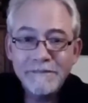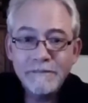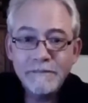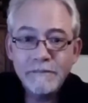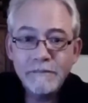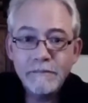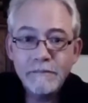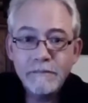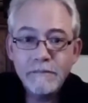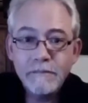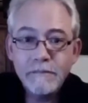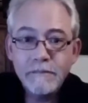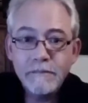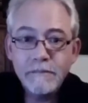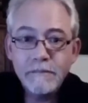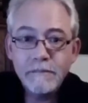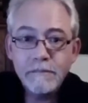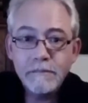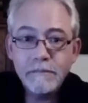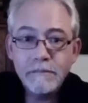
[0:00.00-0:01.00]

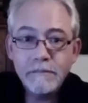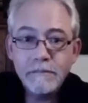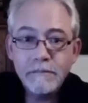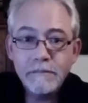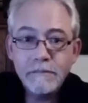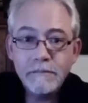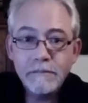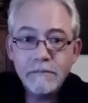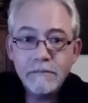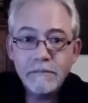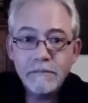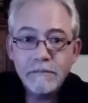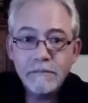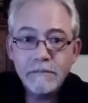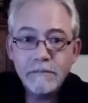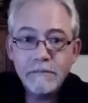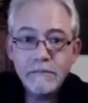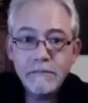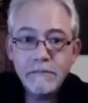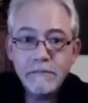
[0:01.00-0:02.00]

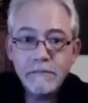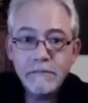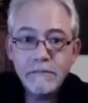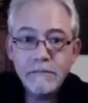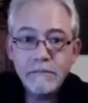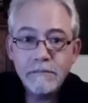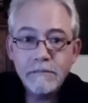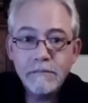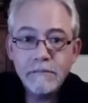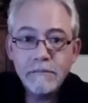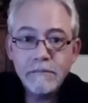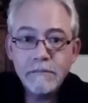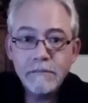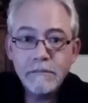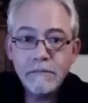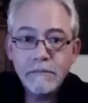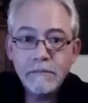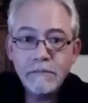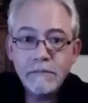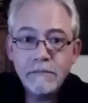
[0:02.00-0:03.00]

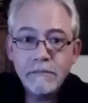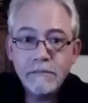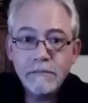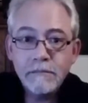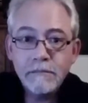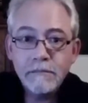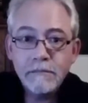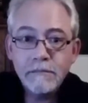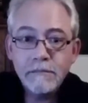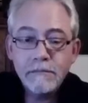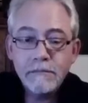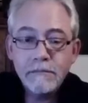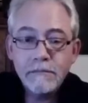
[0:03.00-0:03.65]
This person isn't speaking.